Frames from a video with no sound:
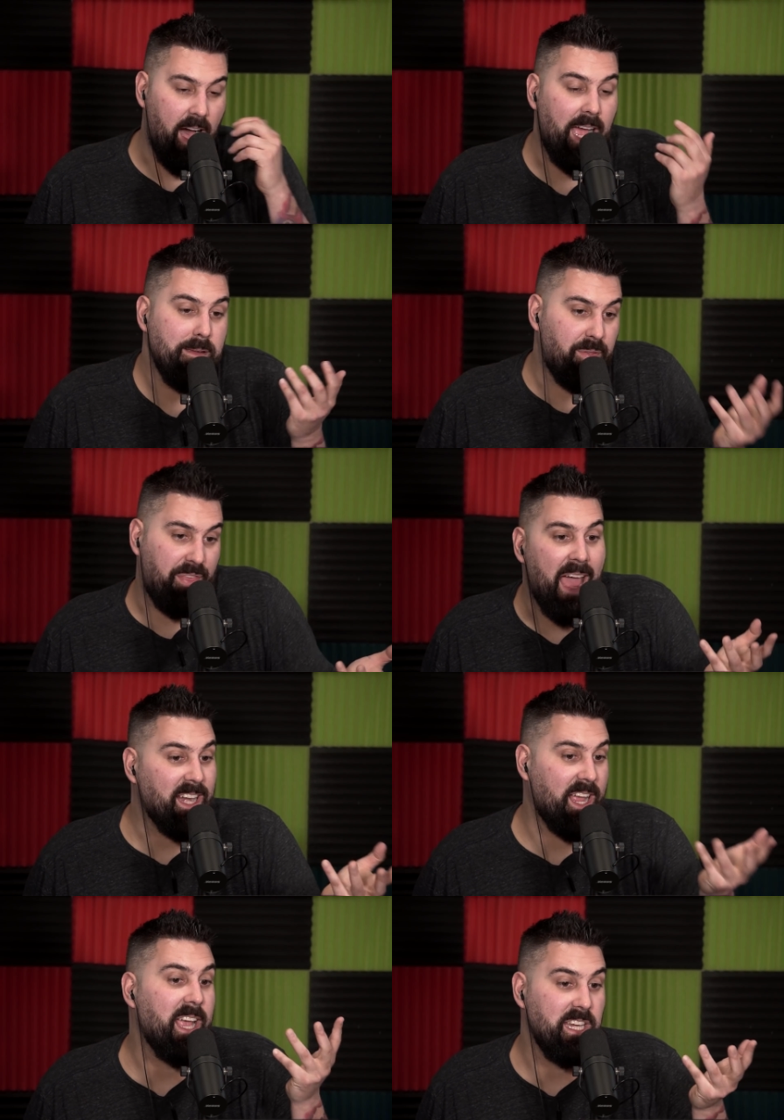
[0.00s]
I'm
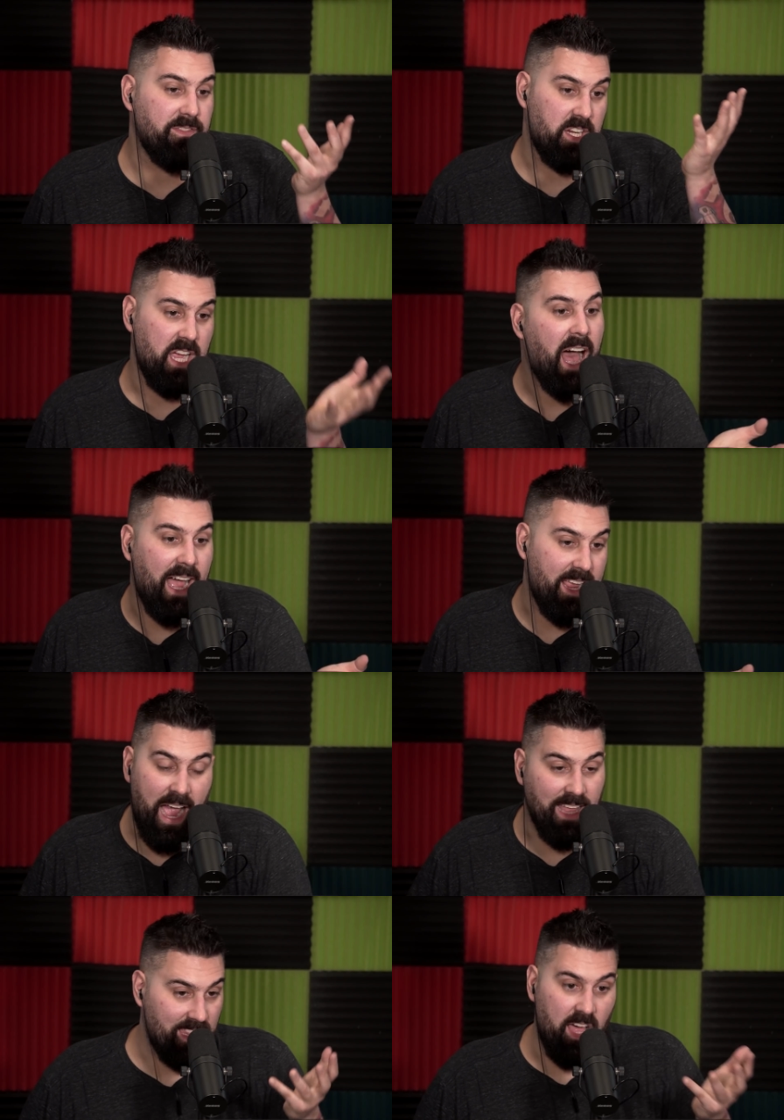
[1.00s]
that kind of a guy.
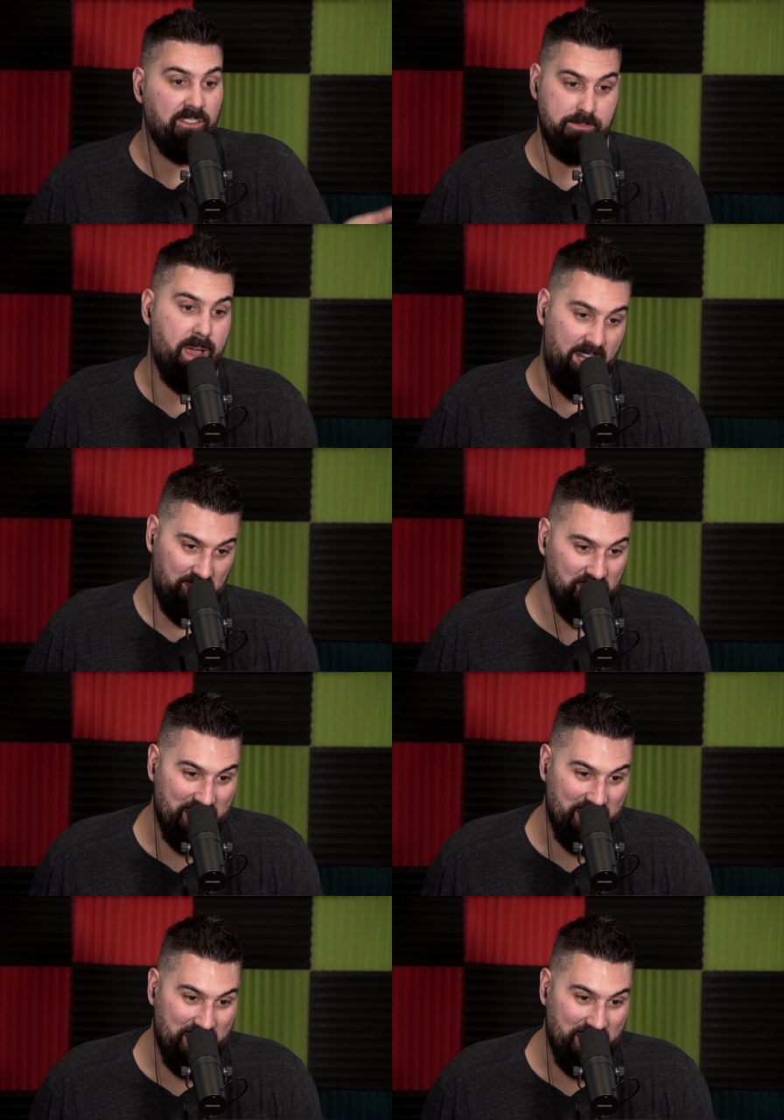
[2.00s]
I loved Metal,